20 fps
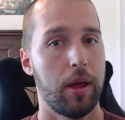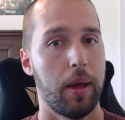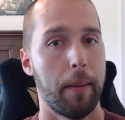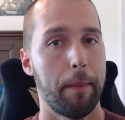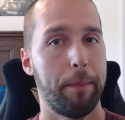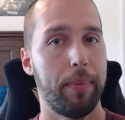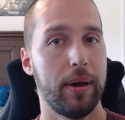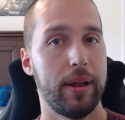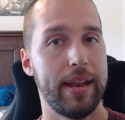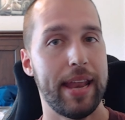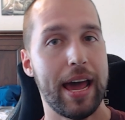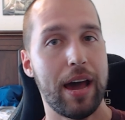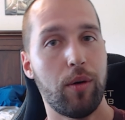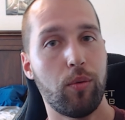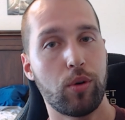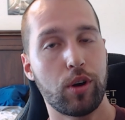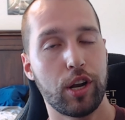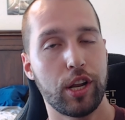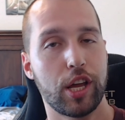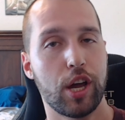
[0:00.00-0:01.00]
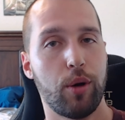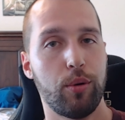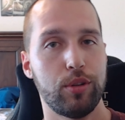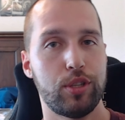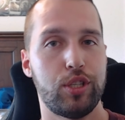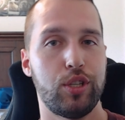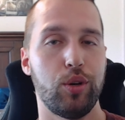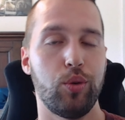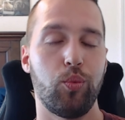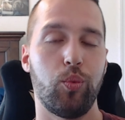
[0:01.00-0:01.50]
But now we're gonna go
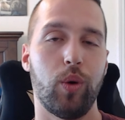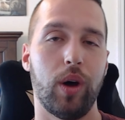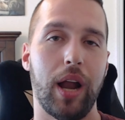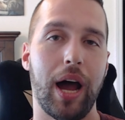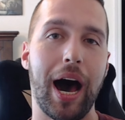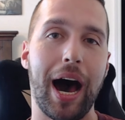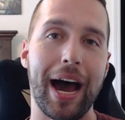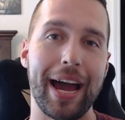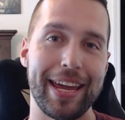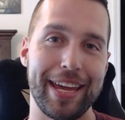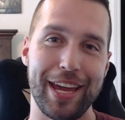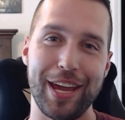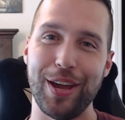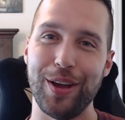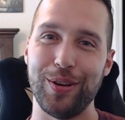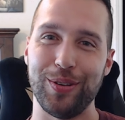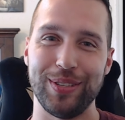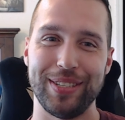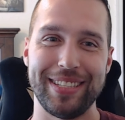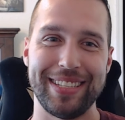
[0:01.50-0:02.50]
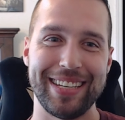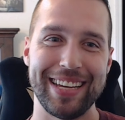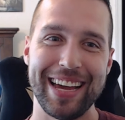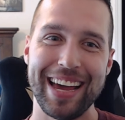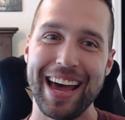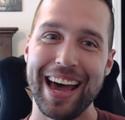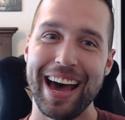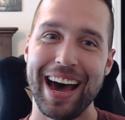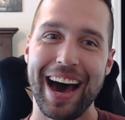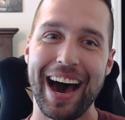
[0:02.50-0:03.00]
into what I use.
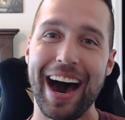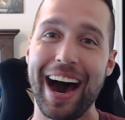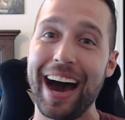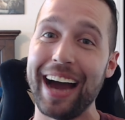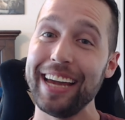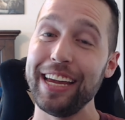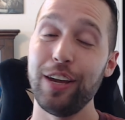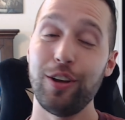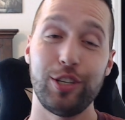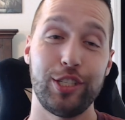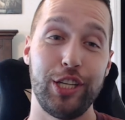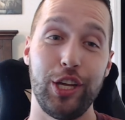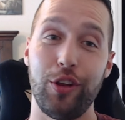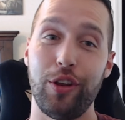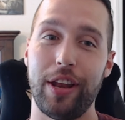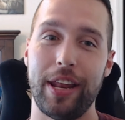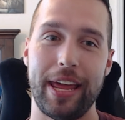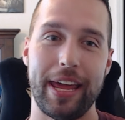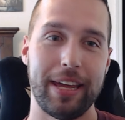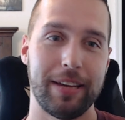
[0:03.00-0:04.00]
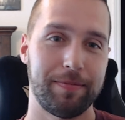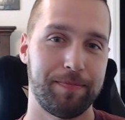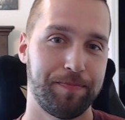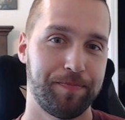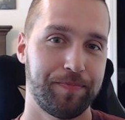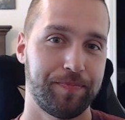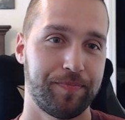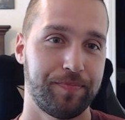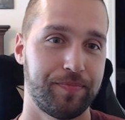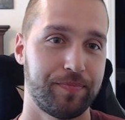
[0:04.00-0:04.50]
I use Unity.
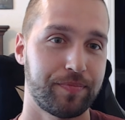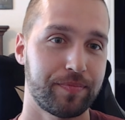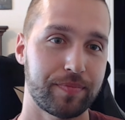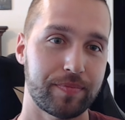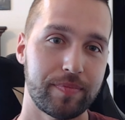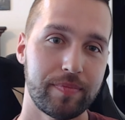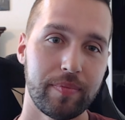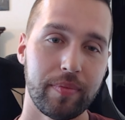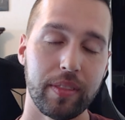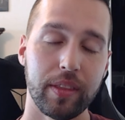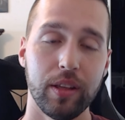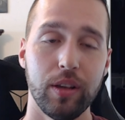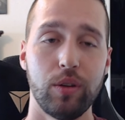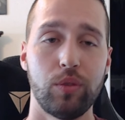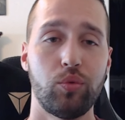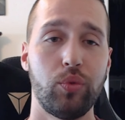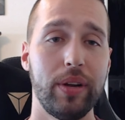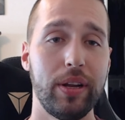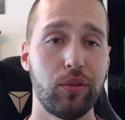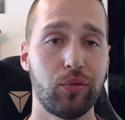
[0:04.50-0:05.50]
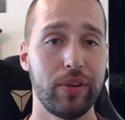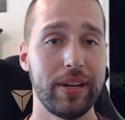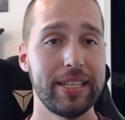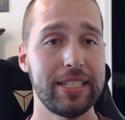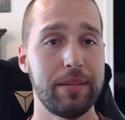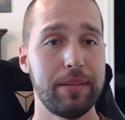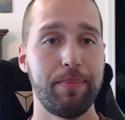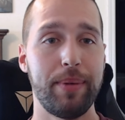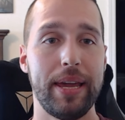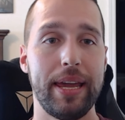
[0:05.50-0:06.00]

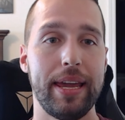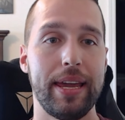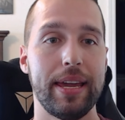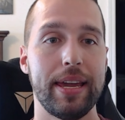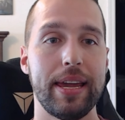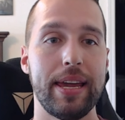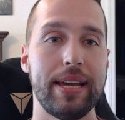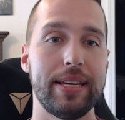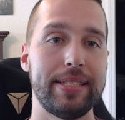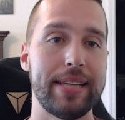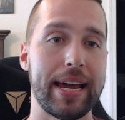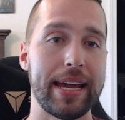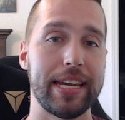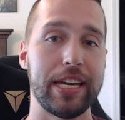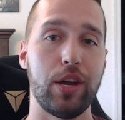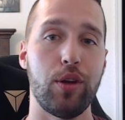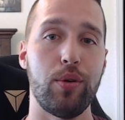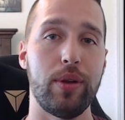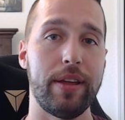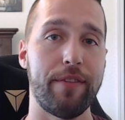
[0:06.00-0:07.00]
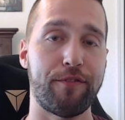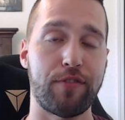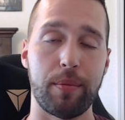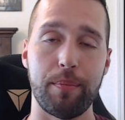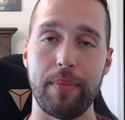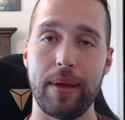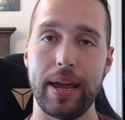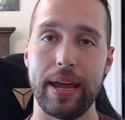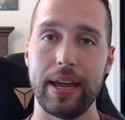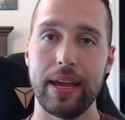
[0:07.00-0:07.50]
Reason being is that Unity for
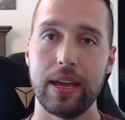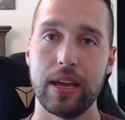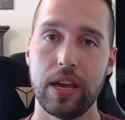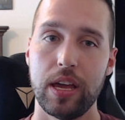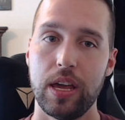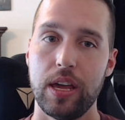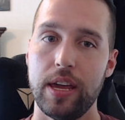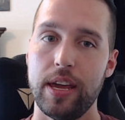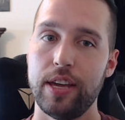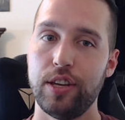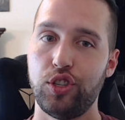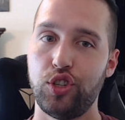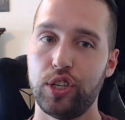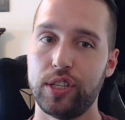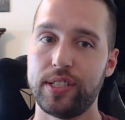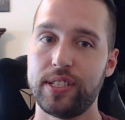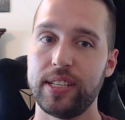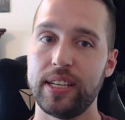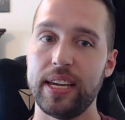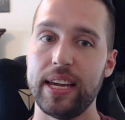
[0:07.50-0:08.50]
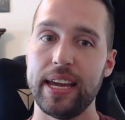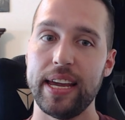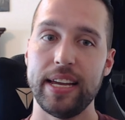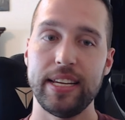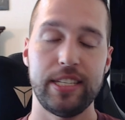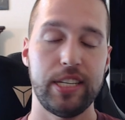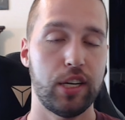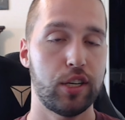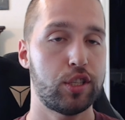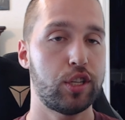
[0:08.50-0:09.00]
me is just
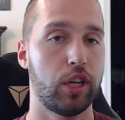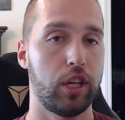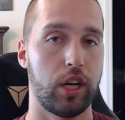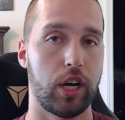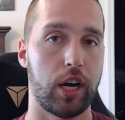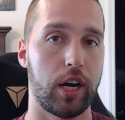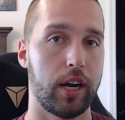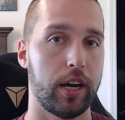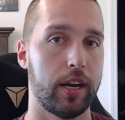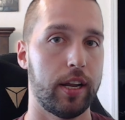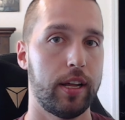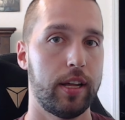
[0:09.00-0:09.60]
easier to learn.